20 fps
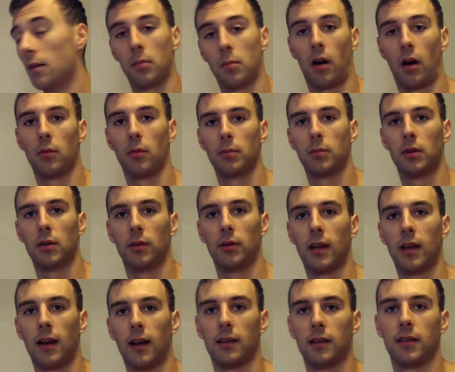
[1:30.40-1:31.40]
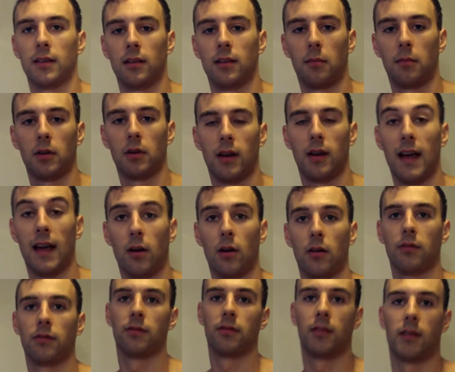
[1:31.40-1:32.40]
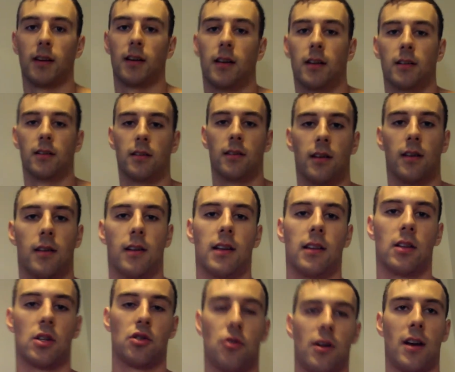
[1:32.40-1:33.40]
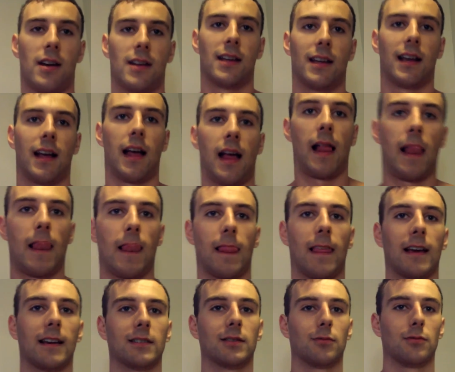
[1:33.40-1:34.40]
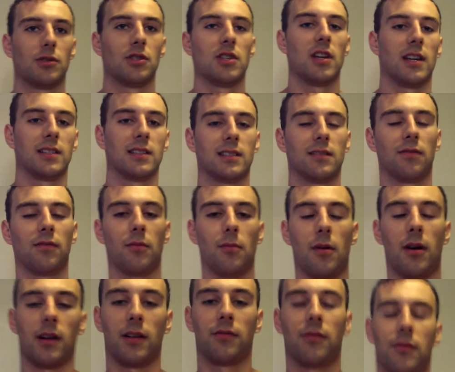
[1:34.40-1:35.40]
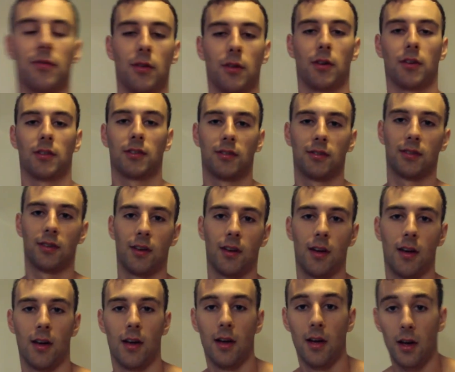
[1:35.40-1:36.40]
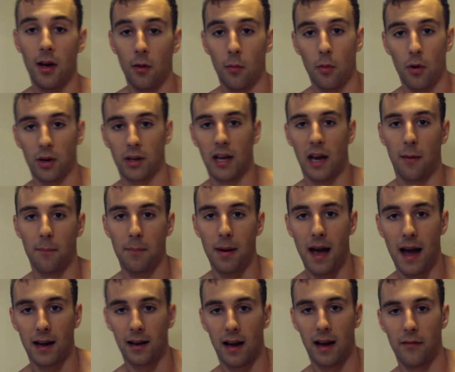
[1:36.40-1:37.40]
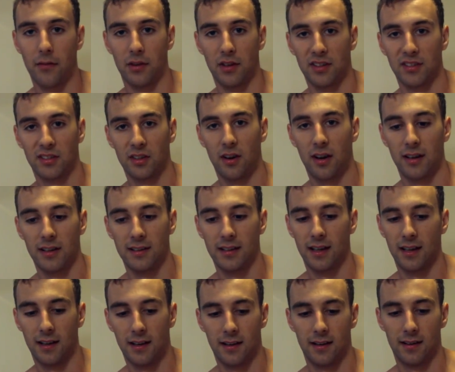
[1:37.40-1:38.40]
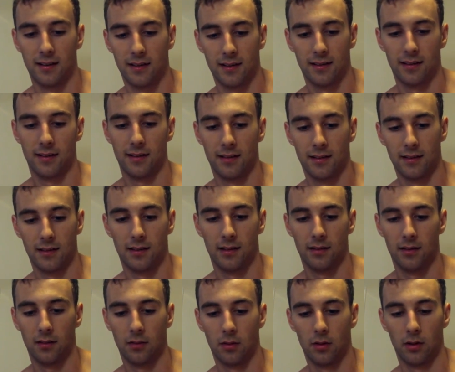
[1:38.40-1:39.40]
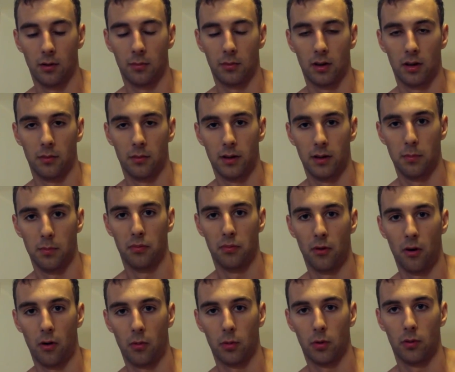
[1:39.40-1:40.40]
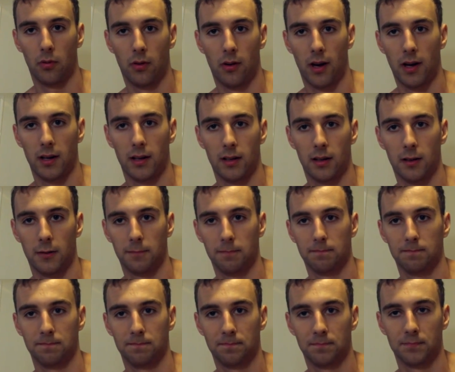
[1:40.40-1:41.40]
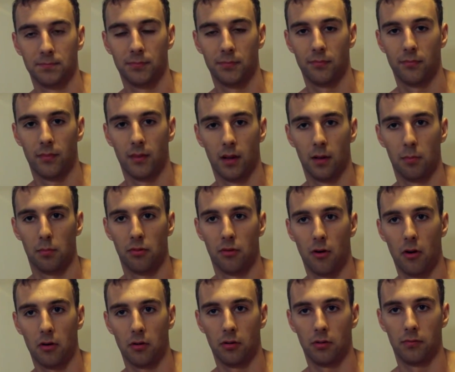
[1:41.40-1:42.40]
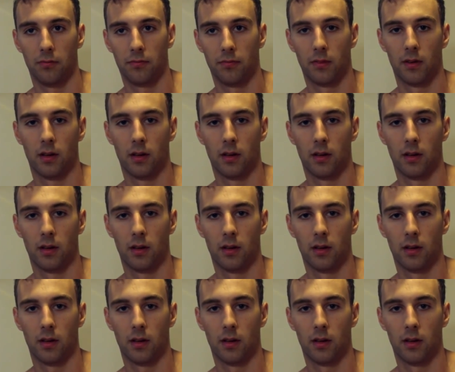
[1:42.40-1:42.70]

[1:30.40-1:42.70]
but I will be doing that, and then I'm going to head off and either training legs or chest for my first workout back. I haven't decided yet whether I'm going to be a bro or a pro,